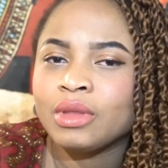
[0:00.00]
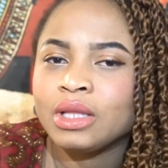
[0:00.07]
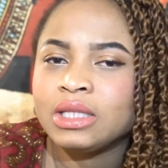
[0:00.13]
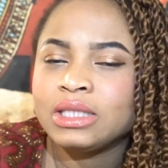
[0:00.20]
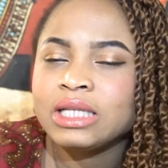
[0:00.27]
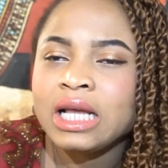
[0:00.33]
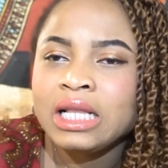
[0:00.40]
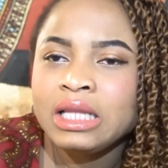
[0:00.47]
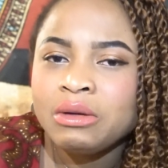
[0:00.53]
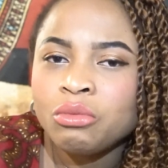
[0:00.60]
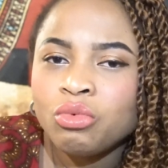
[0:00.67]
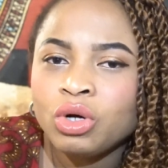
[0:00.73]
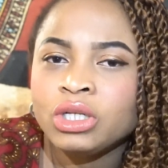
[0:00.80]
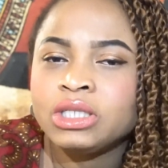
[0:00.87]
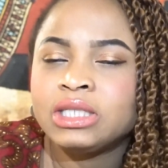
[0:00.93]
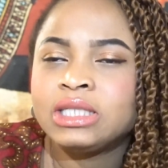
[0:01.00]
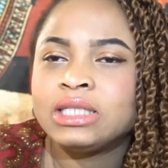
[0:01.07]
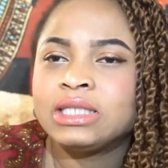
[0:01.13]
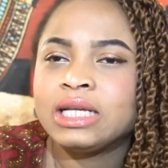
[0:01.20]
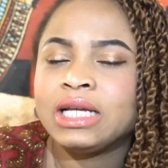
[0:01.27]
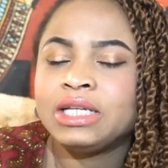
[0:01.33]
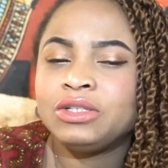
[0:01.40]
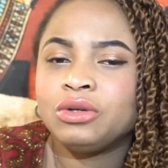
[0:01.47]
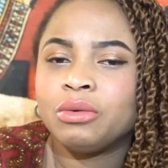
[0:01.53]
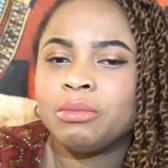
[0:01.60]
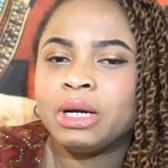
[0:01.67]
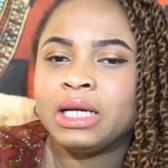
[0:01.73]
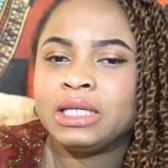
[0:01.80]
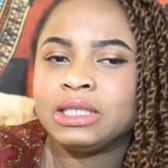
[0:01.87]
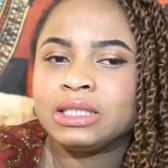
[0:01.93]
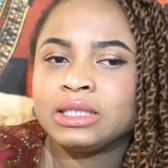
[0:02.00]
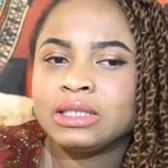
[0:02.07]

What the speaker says: Tell him what is inside your mind.